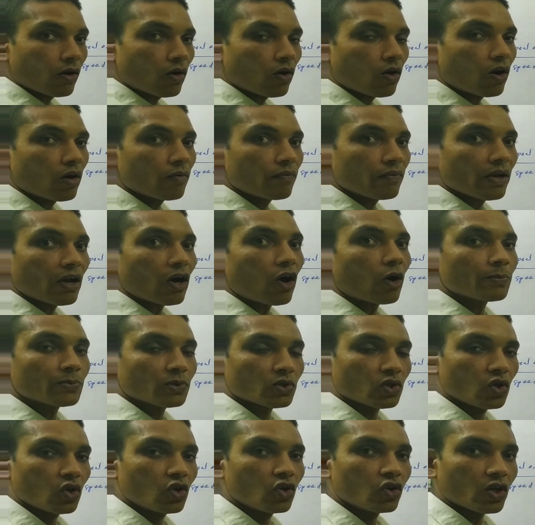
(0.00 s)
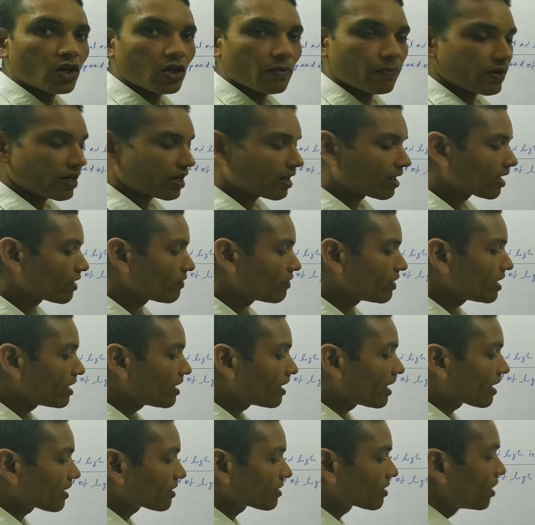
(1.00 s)
of absolute refractive
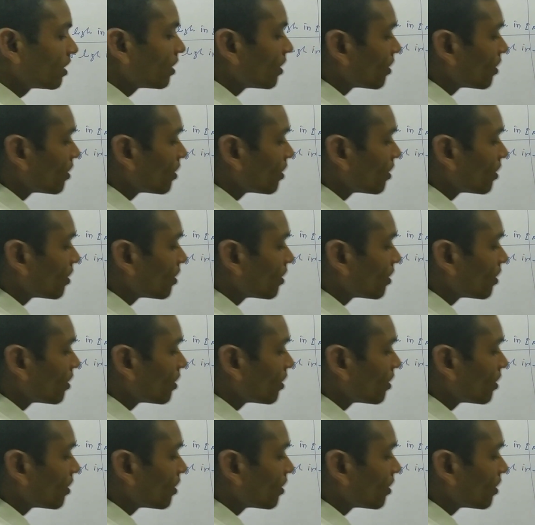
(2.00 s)
index,